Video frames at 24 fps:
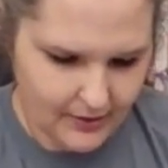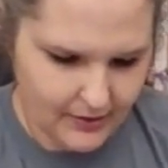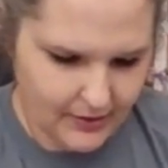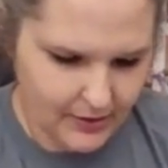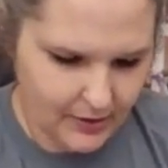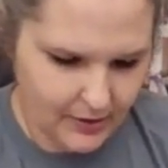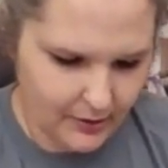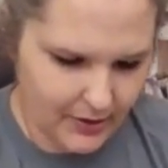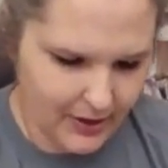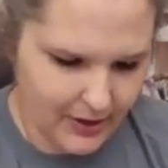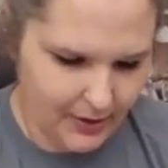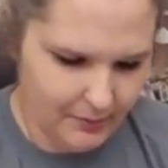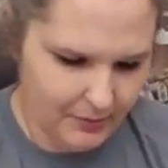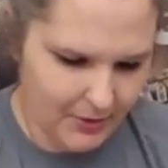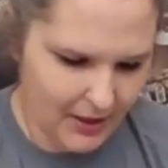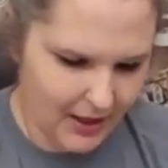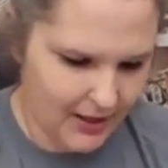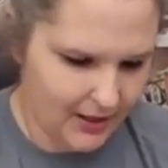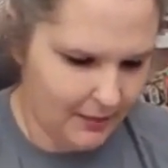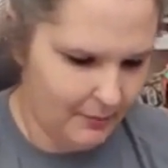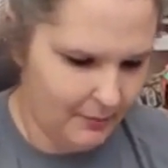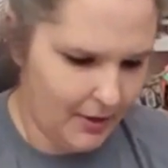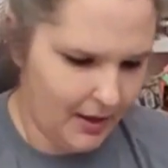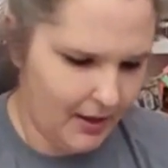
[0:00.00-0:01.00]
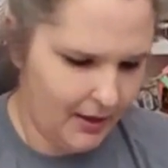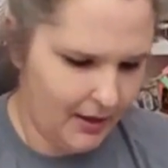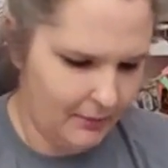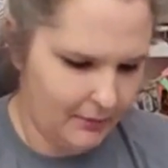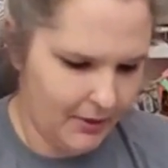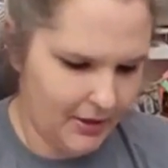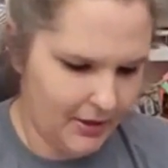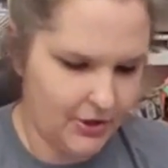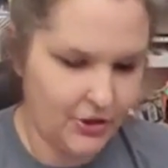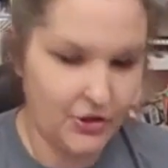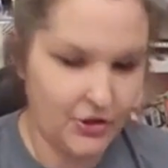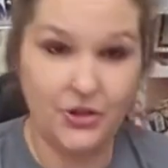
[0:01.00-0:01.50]
So keep that in mind
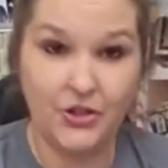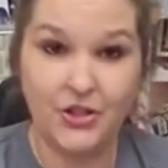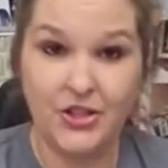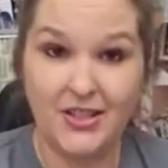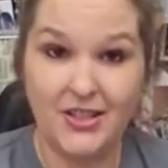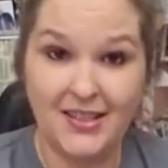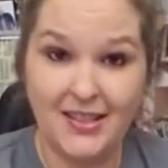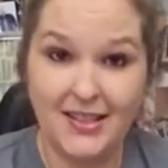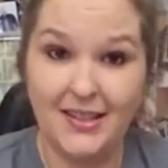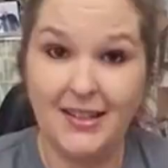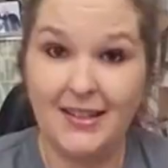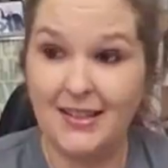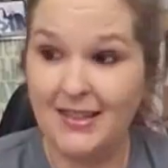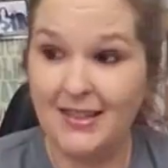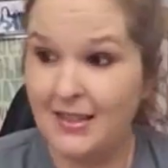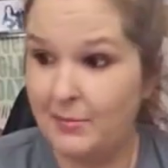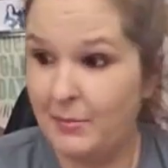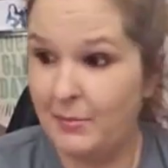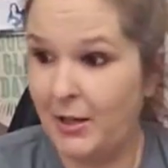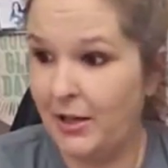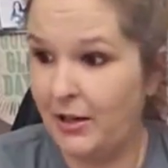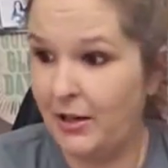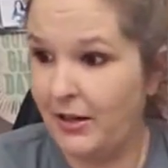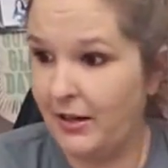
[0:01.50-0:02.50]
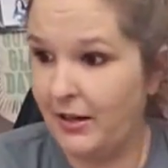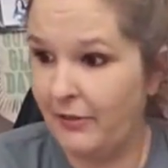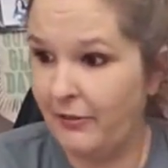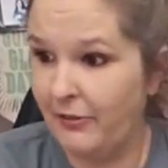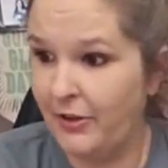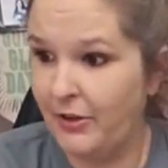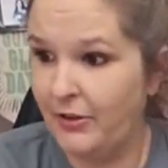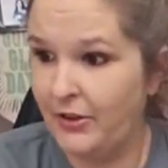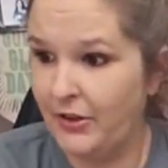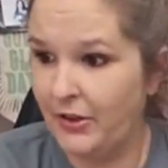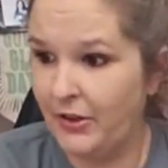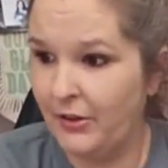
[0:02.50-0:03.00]
because you're just going to smear it if
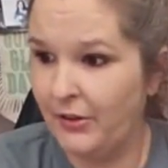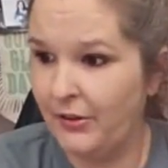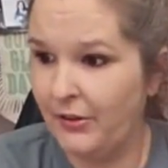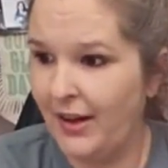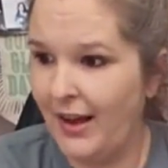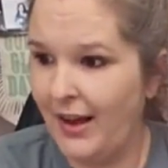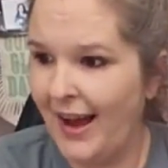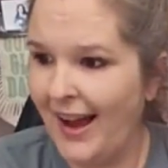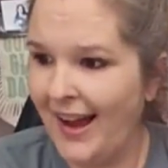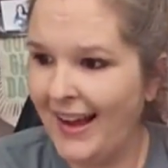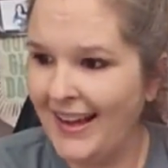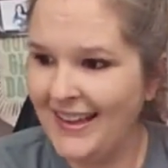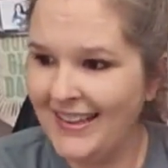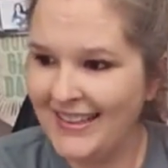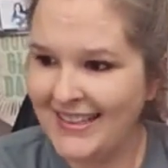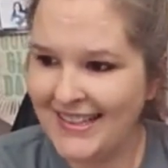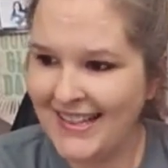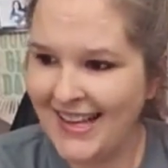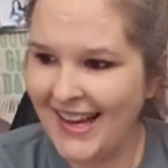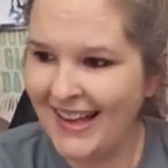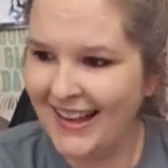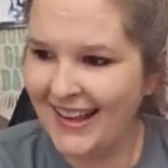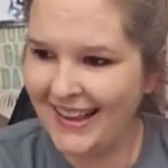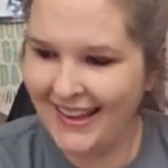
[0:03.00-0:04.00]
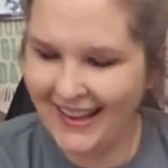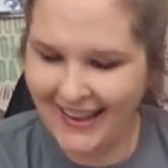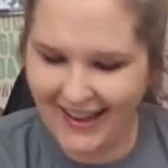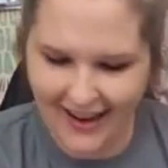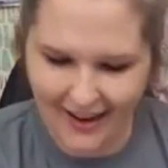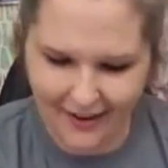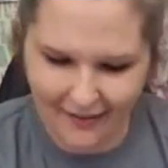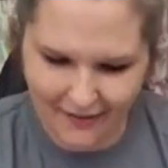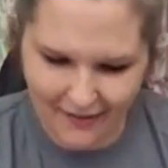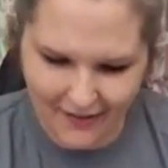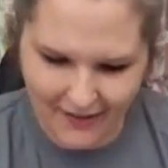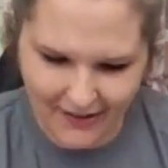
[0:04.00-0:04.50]
you don't. Hi, Sally.
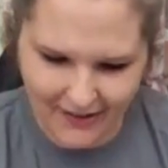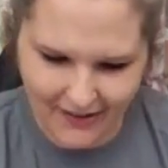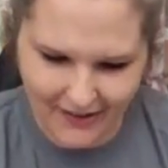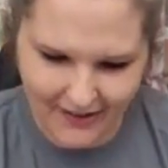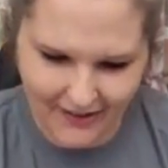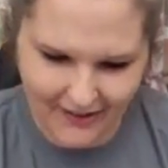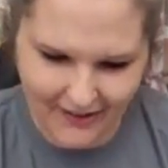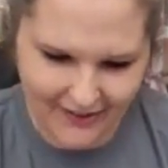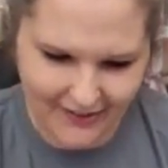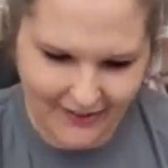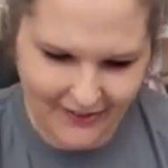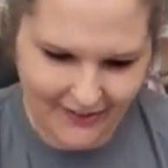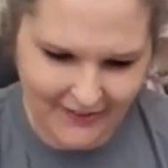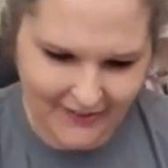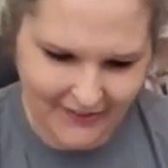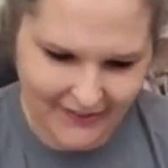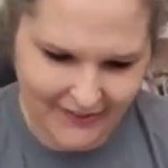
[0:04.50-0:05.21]
How are you?